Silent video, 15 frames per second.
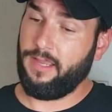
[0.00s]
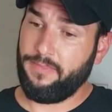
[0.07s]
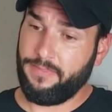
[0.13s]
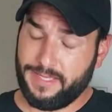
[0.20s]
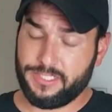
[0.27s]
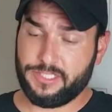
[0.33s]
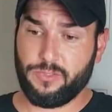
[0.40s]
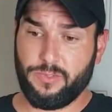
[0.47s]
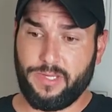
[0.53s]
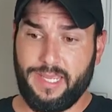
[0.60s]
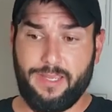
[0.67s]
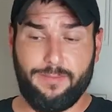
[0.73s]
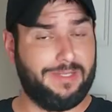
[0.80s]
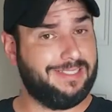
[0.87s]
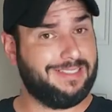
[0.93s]
And that's
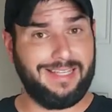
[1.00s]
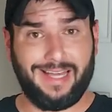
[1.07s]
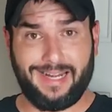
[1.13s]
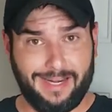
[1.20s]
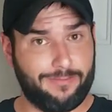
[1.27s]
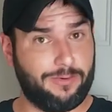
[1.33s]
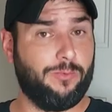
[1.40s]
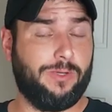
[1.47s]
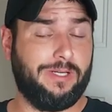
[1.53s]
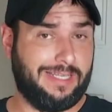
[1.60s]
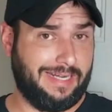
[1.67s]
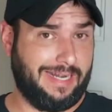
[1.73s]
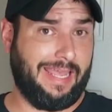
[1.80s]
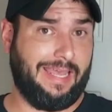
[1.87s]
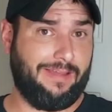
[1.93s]
okay, because not everyone
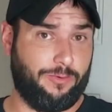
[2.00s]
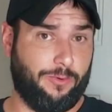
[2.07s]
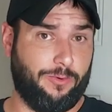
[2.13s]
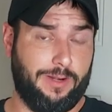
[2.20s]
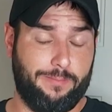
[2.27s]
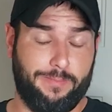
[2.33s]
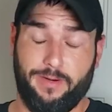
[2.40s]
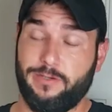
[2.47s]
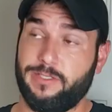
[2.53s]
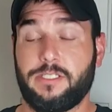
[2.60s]
can have a great beard.